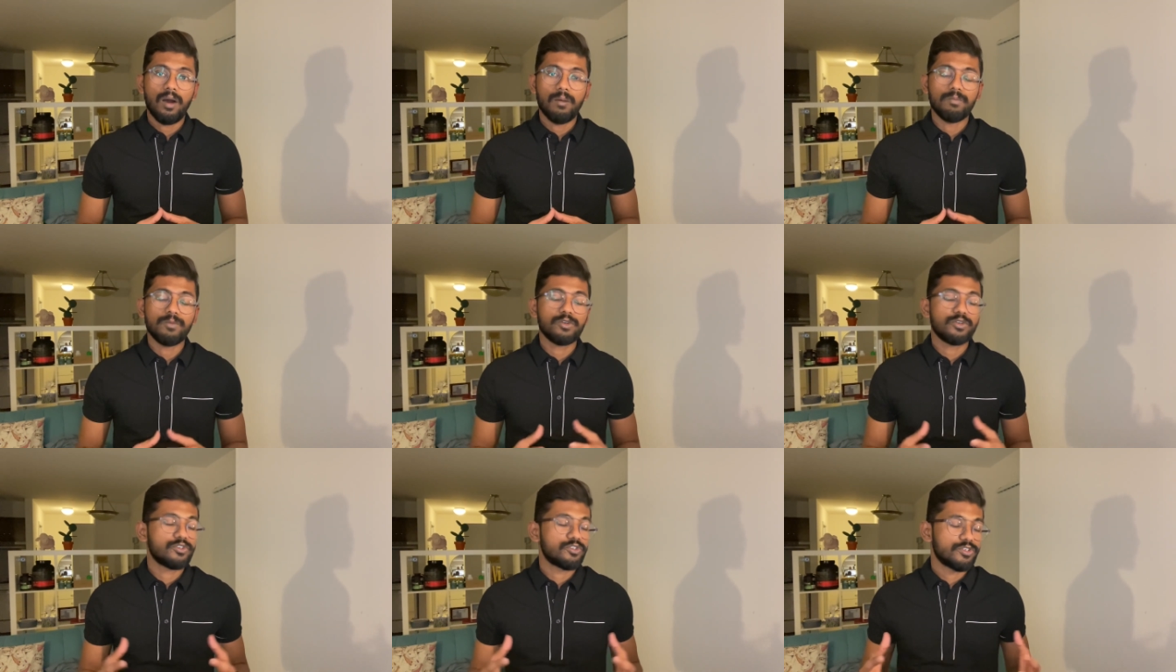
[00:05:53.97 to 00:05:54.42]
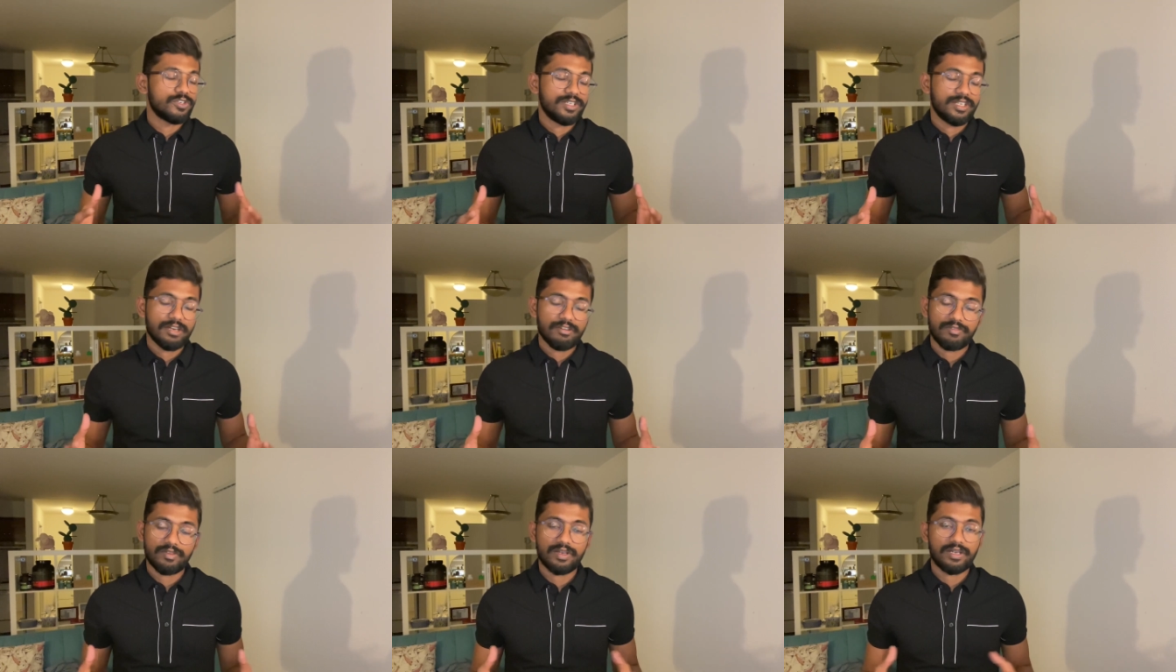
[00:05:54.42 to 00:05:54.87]
you should
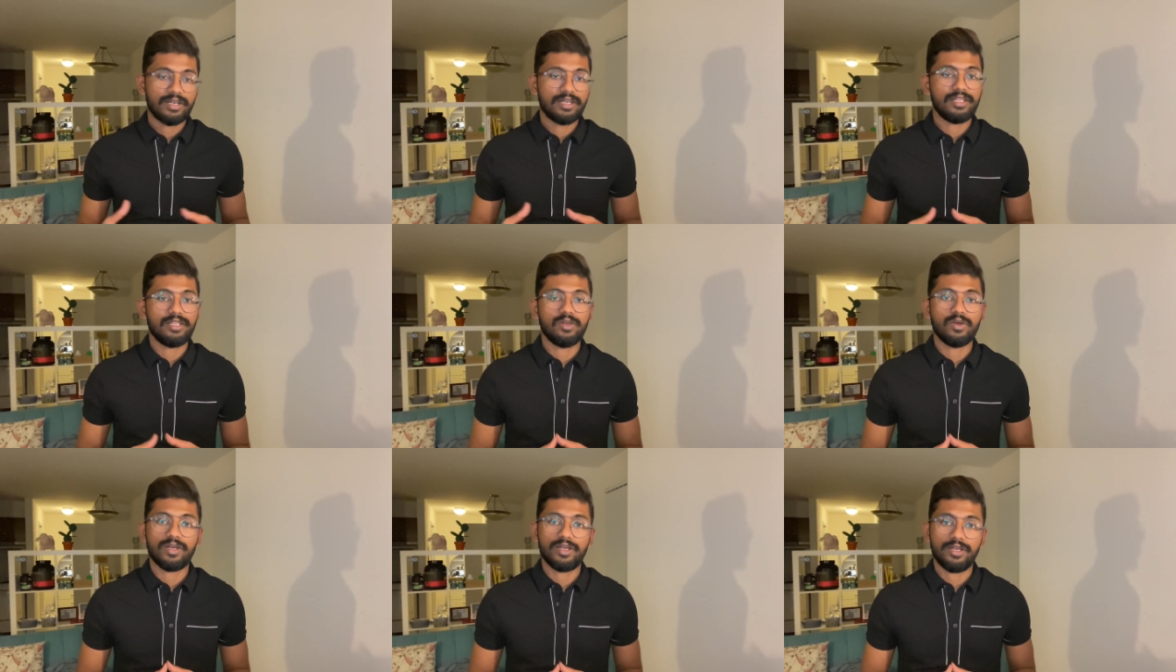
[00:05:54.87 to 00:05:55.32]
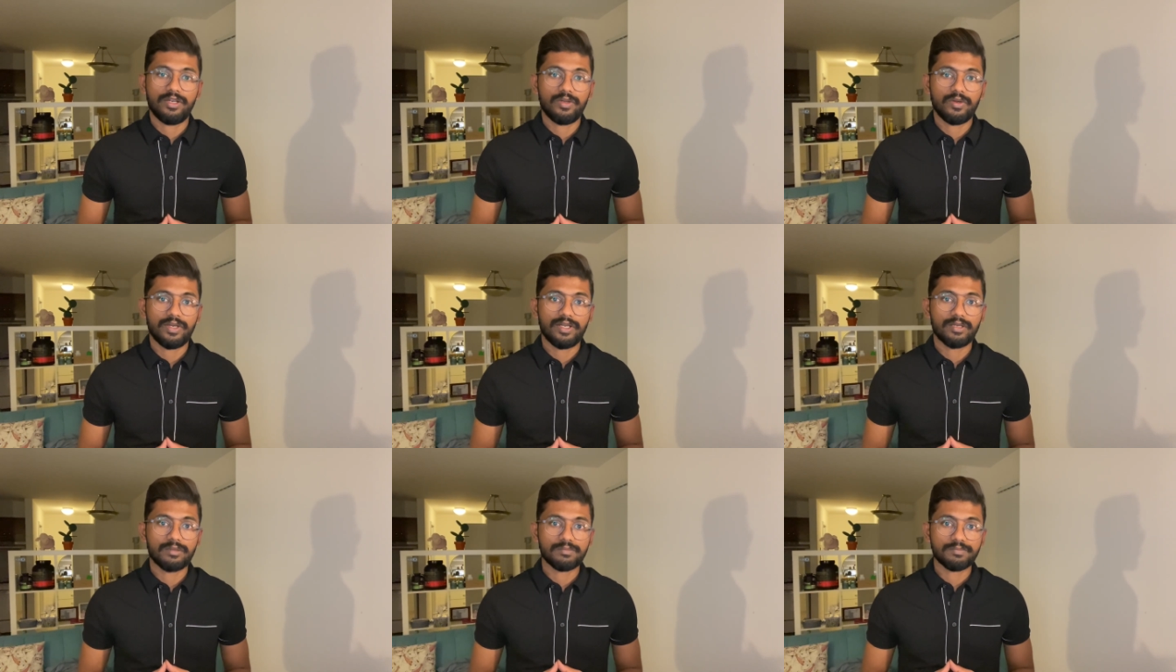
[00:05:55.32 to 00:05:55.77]
definitely look into
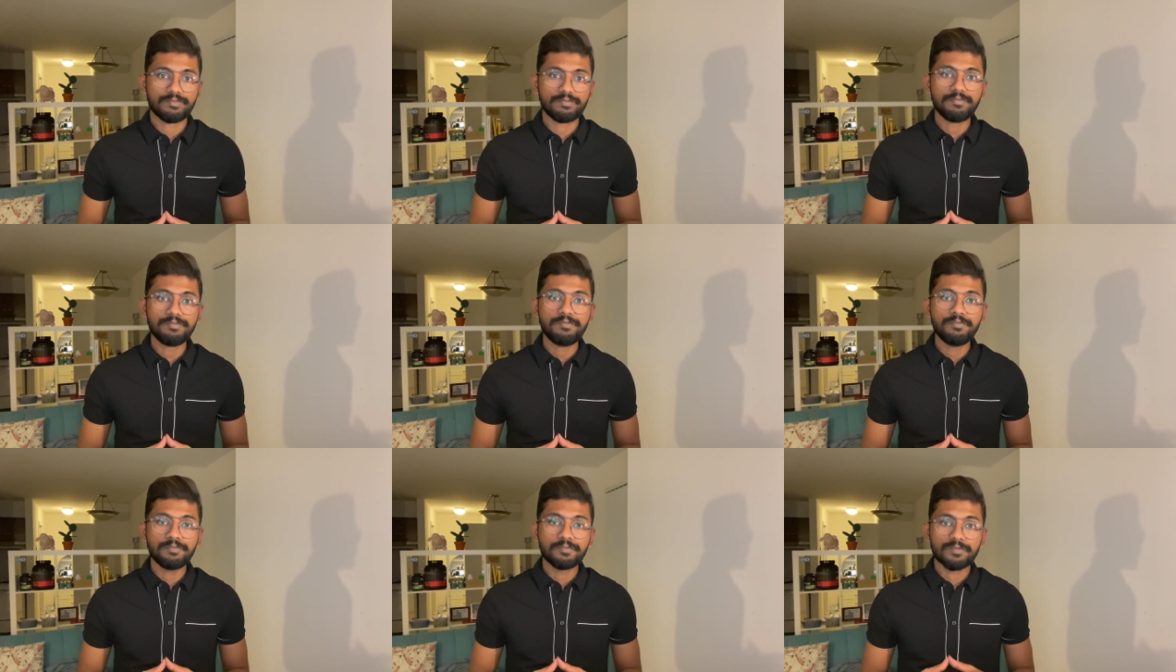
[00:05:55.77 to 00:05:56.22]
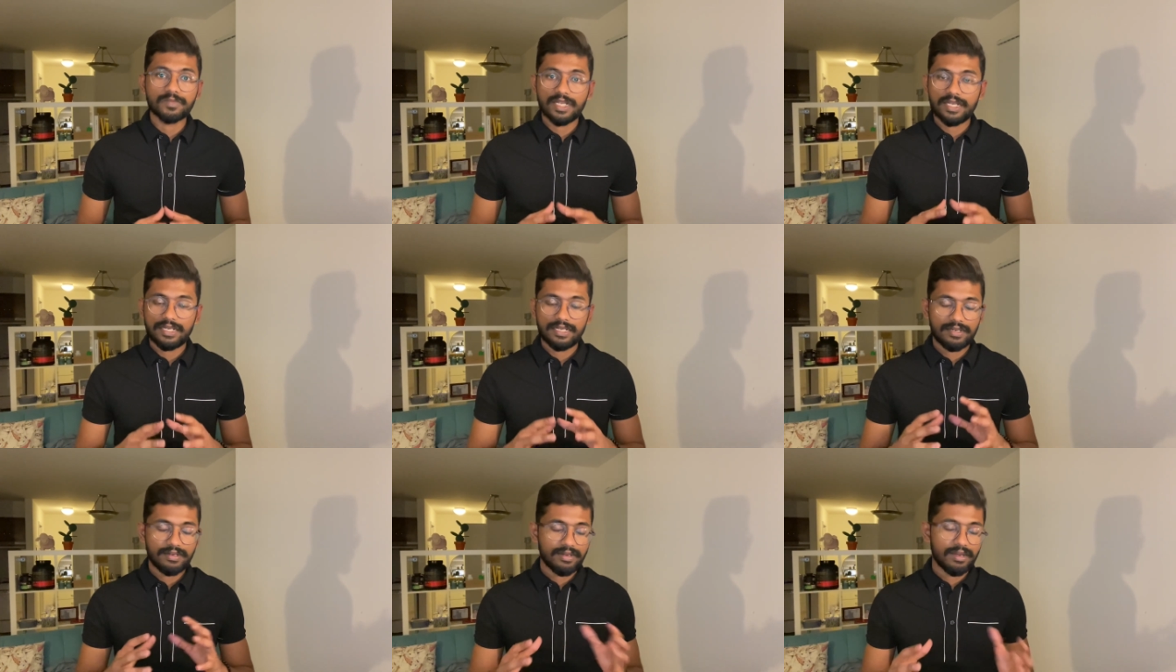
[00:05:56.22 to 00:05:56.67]
it
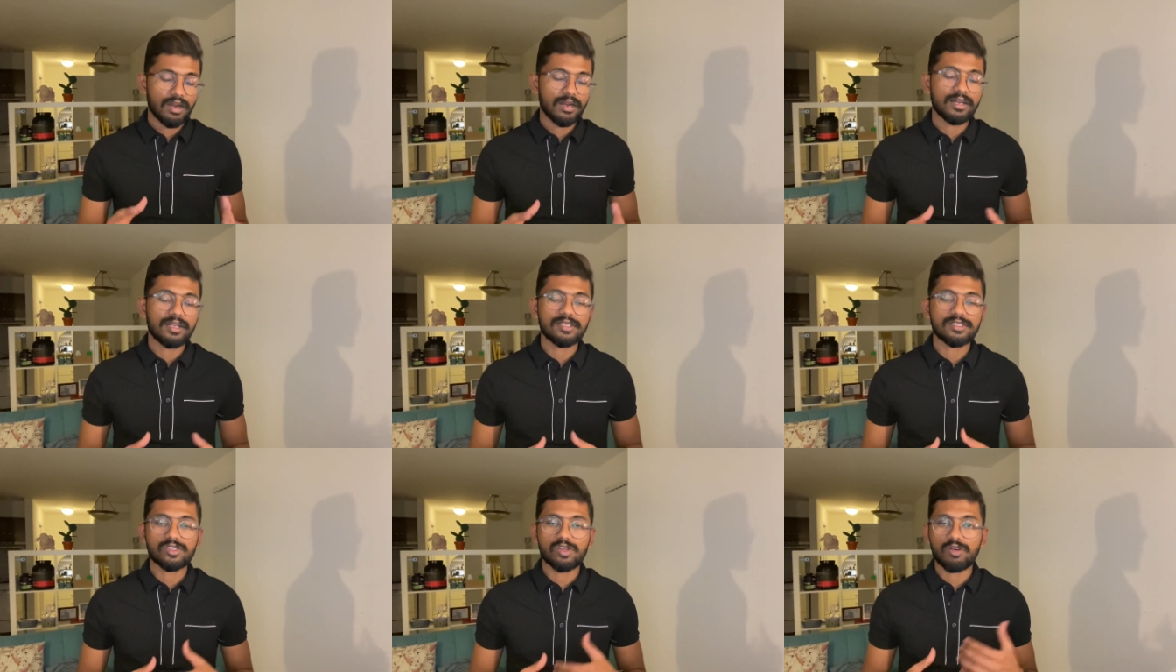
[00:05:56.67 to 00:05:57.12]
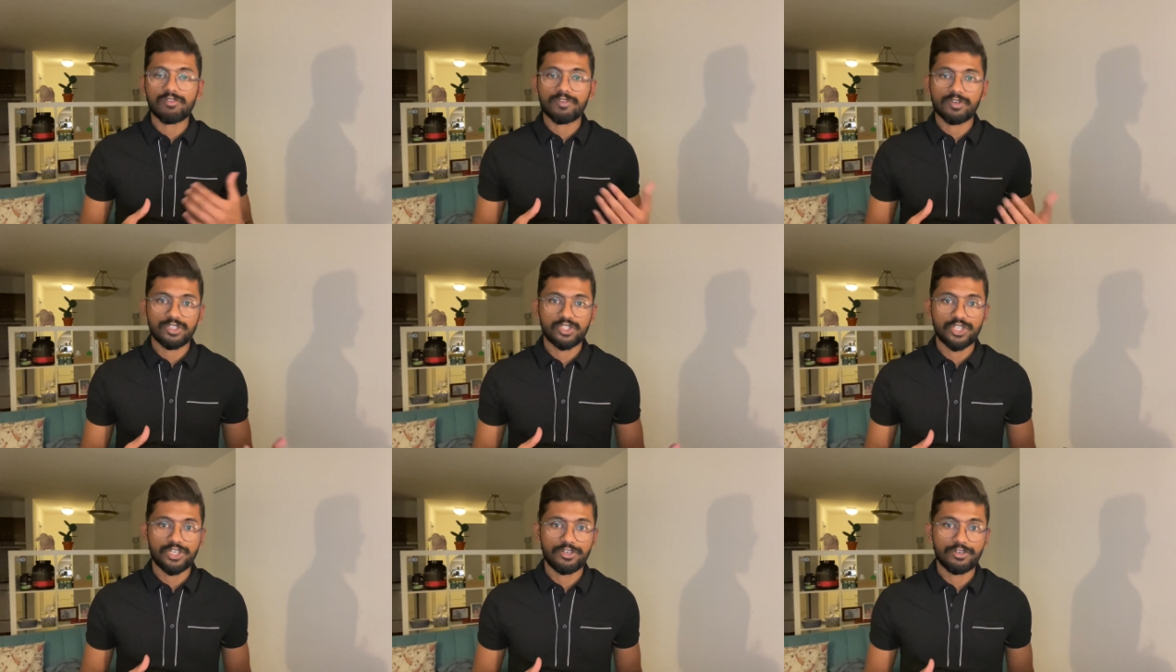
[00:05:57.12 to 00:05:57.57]
regardless of your
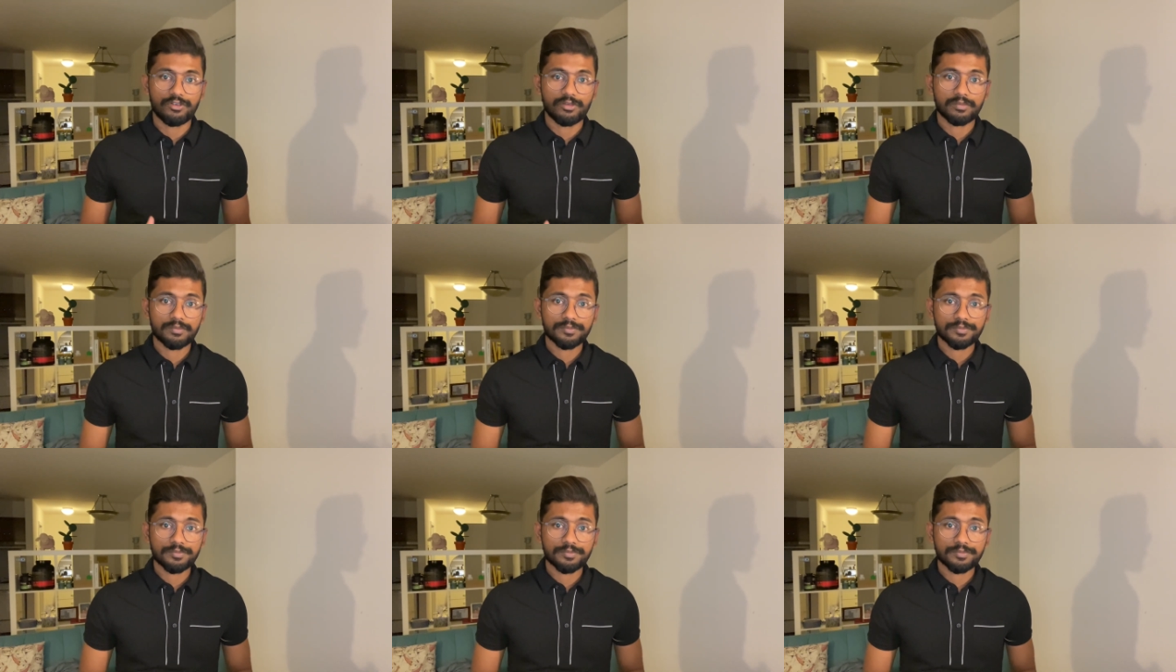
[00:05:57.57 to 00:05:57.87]
gender.